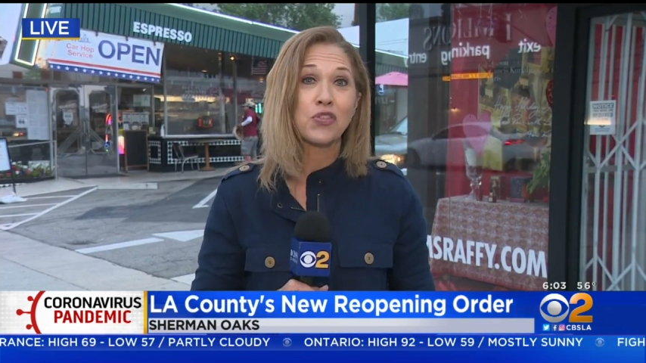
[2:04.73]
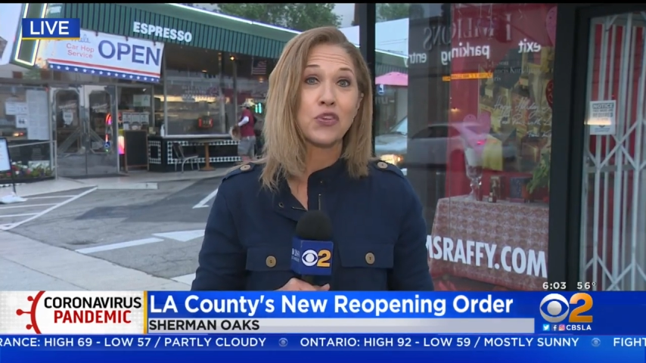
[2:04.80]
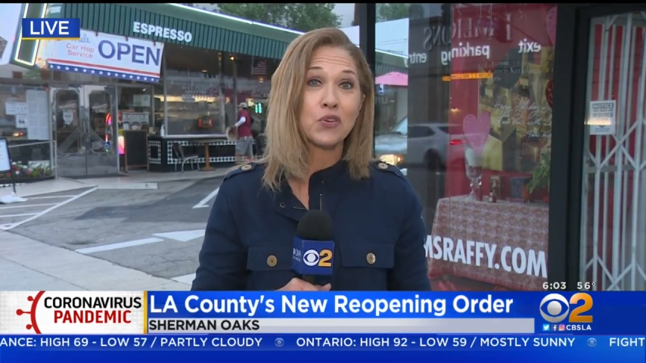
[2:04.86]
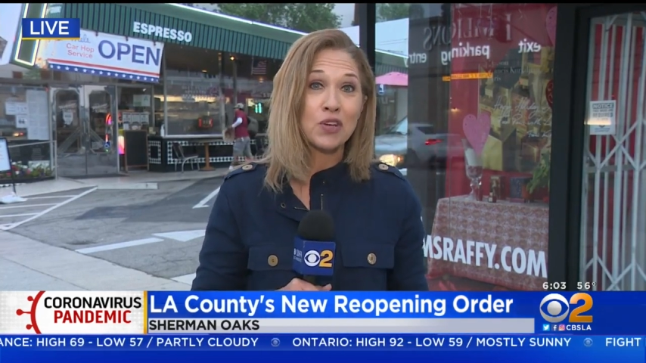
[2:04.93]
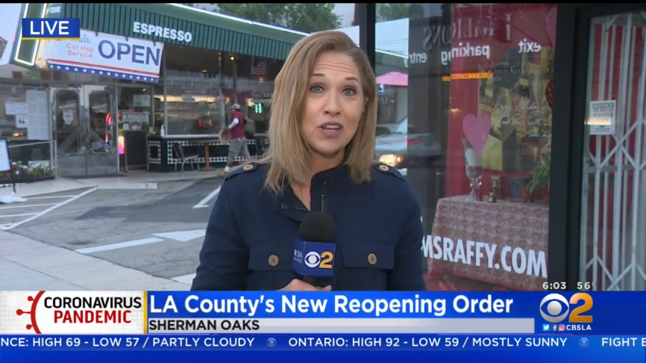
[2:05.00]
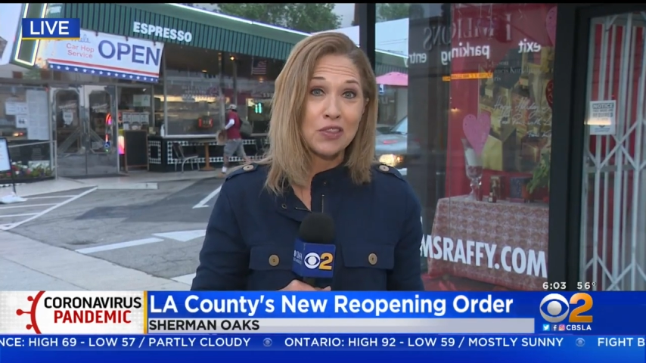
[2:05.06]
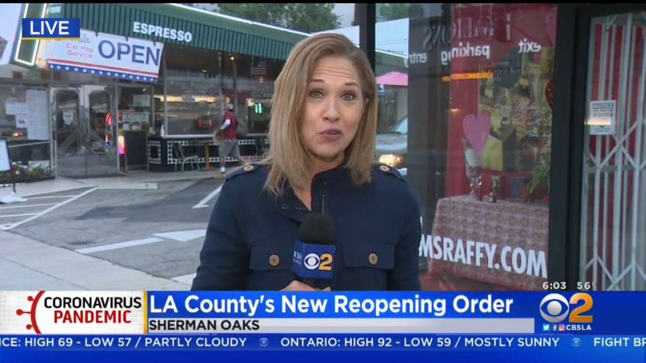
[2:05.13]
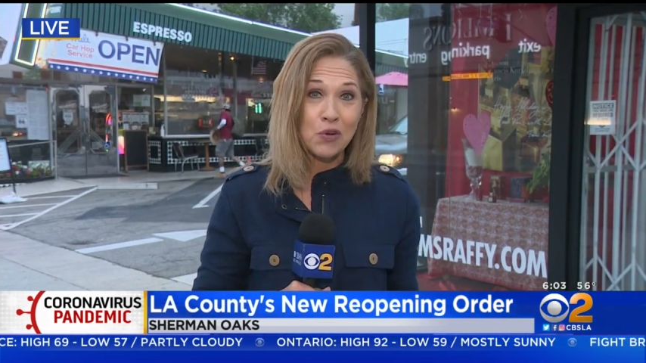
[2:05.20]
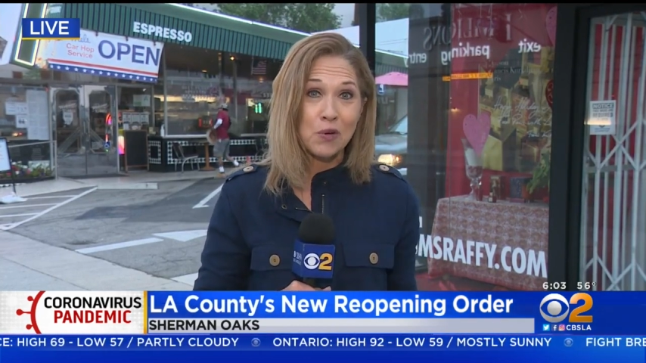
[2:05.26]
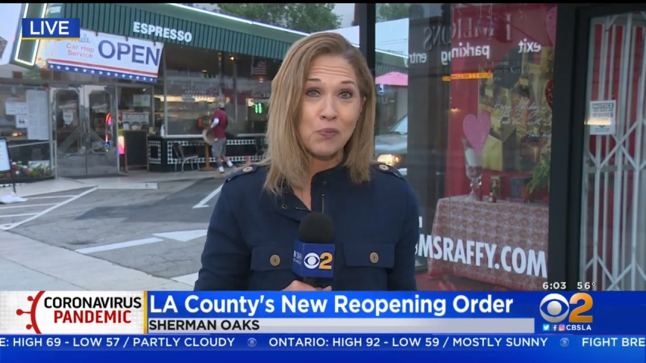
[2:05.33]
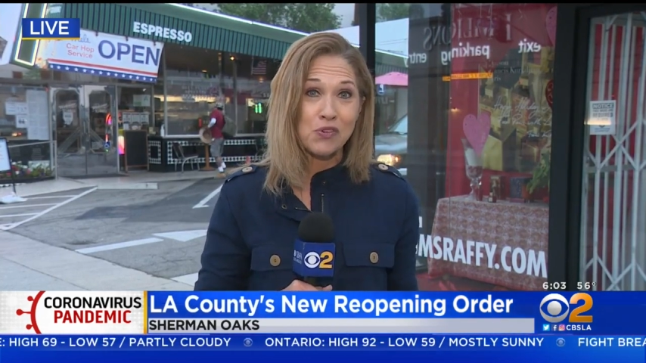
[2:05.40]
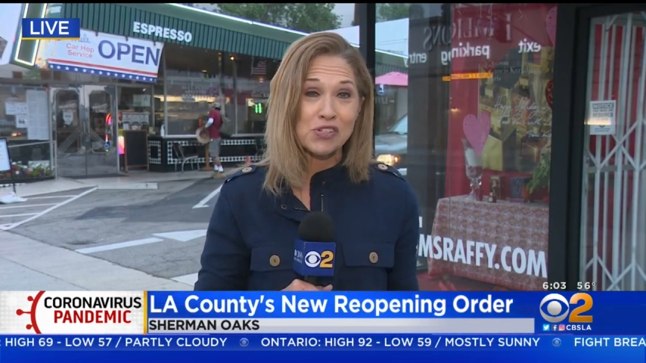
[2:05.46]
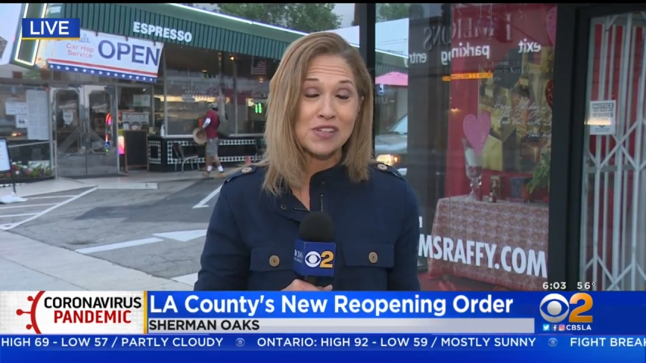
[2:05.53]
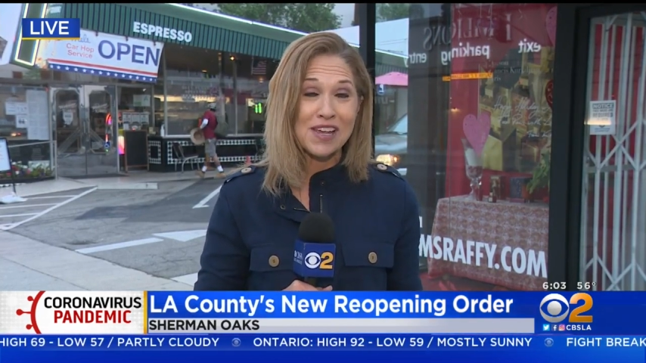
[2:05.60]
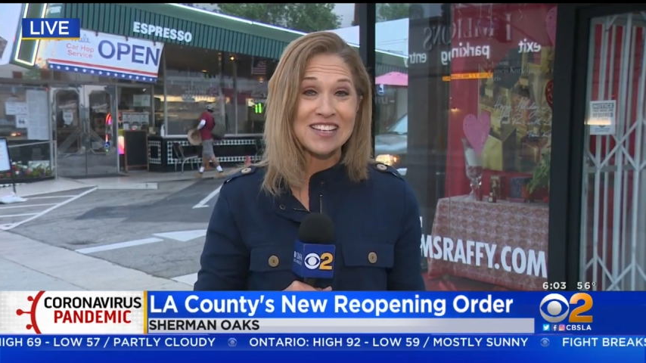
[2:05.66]

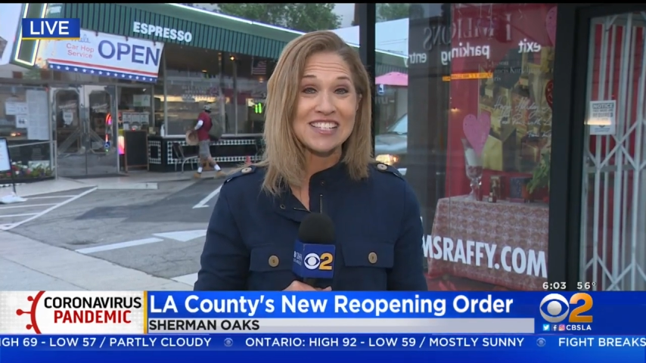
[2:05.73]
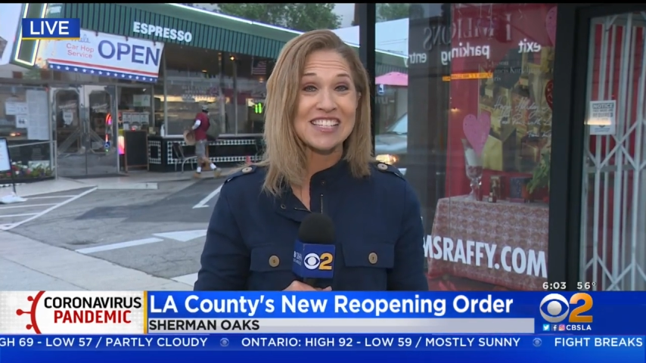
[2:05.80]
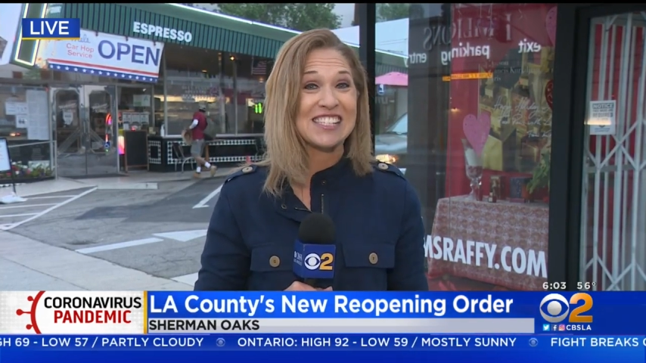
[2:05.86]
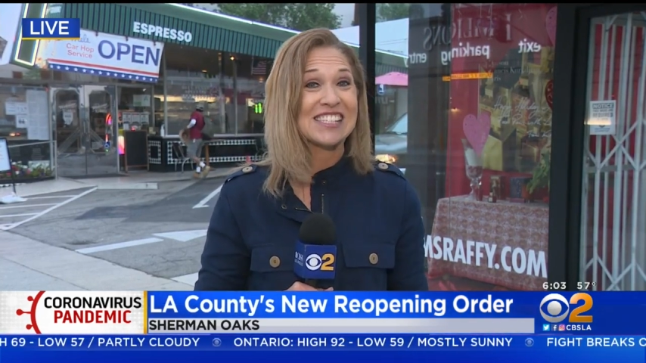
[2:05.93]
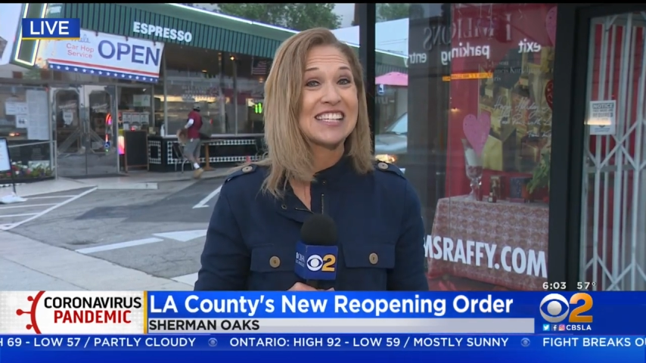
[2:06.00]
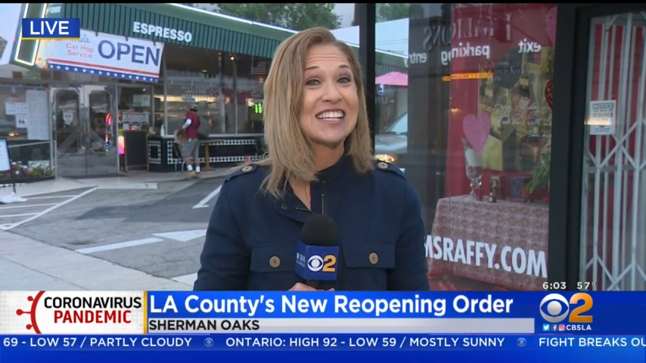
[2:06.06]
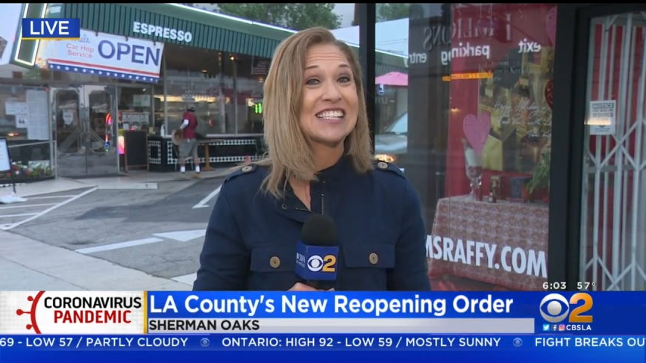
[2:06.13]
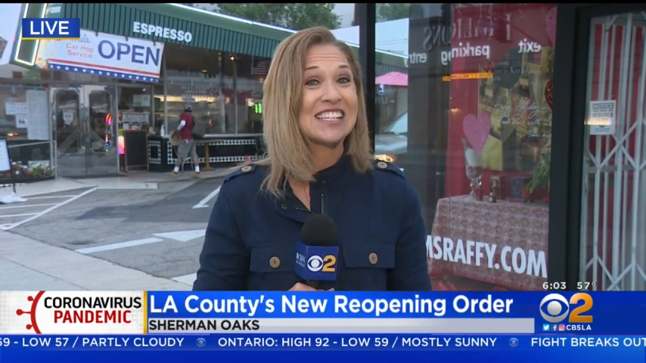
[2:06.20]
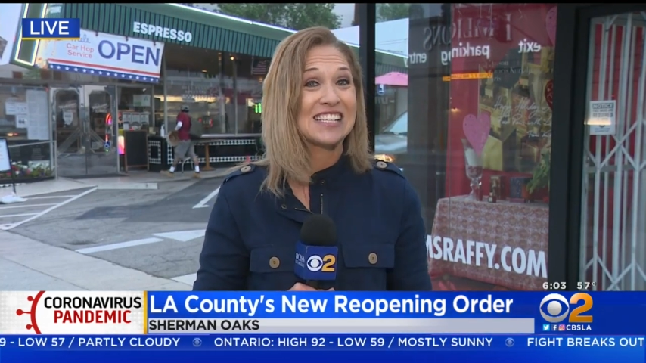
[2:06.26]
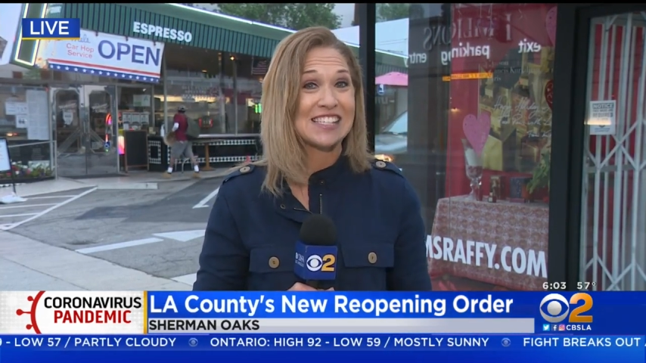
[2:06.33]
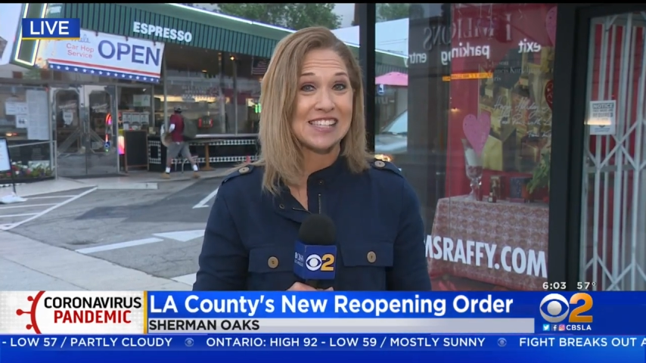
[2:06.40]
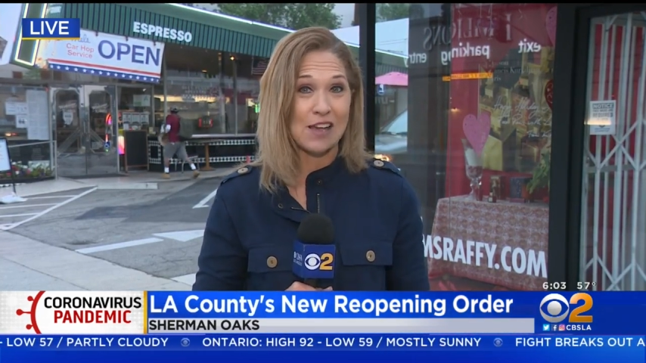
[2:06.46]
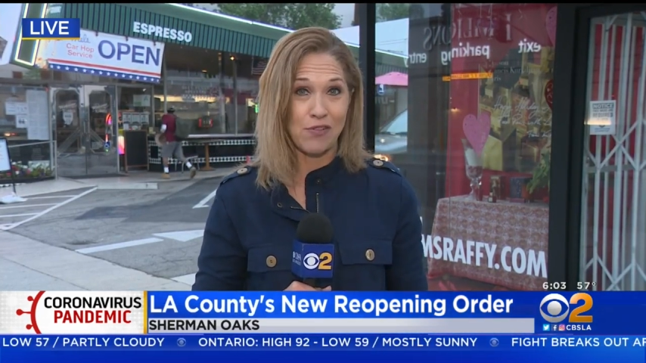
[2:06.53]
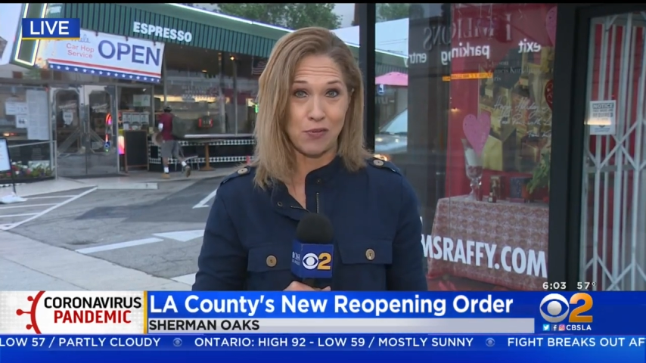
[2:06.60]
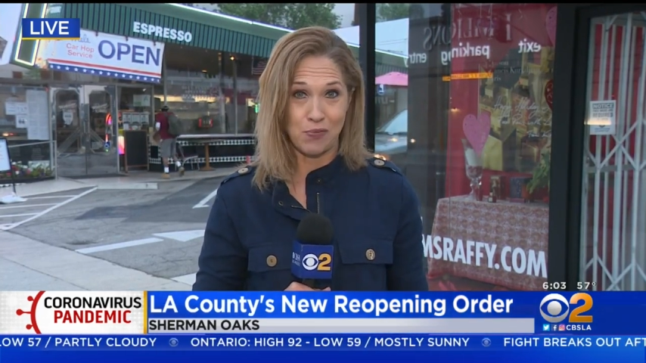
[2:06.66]
33% to
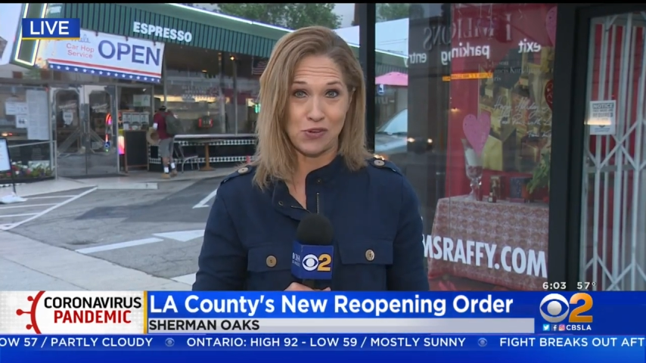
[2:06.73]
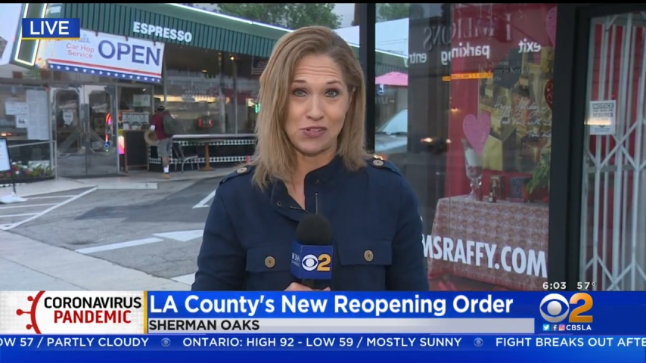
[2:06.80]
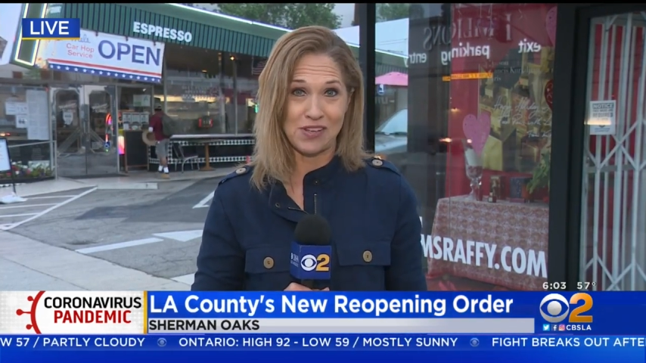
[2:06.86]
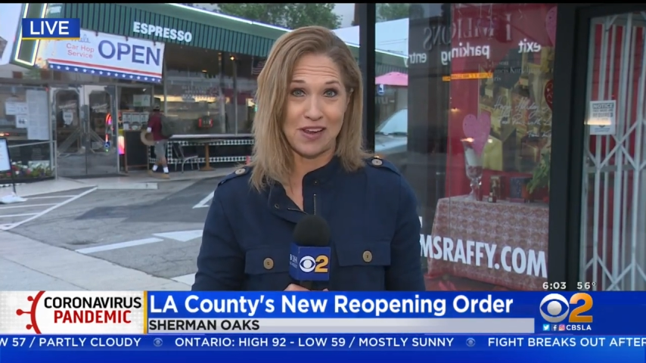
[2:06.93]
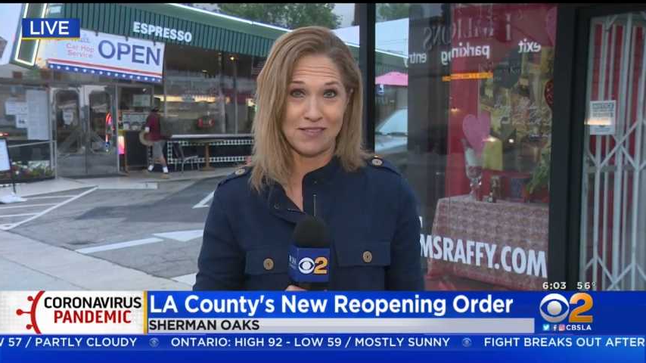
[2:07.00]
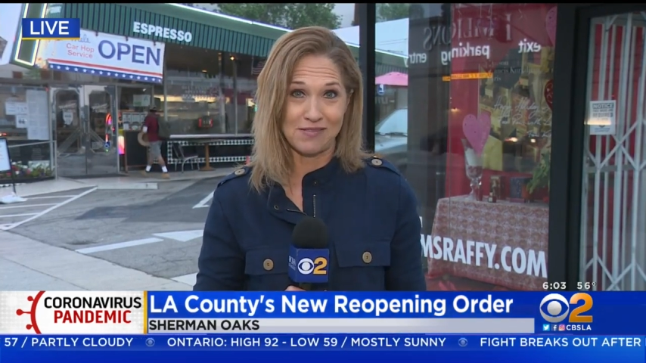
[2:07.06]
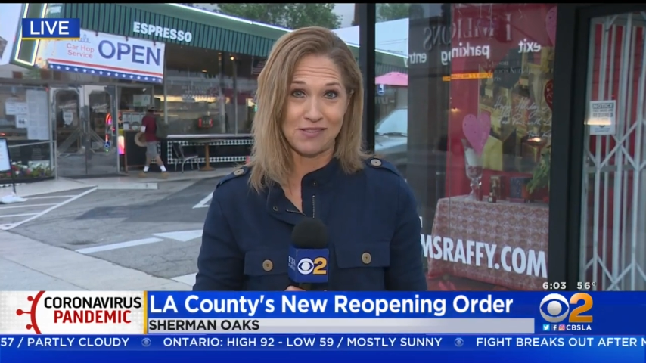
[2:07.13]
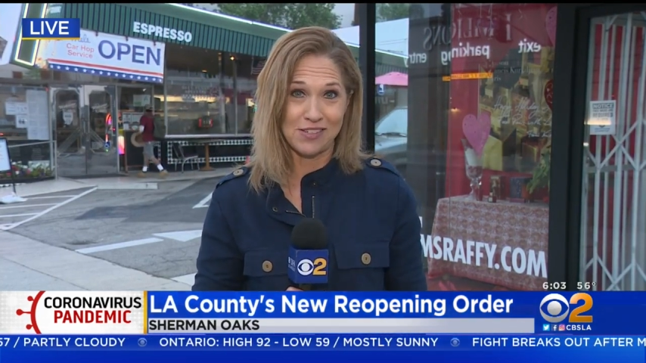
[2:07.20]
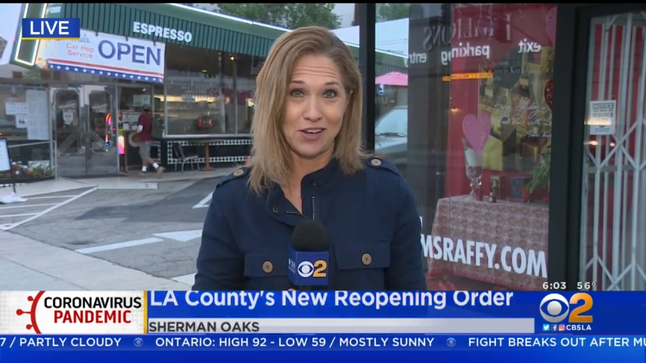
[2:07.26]
67%.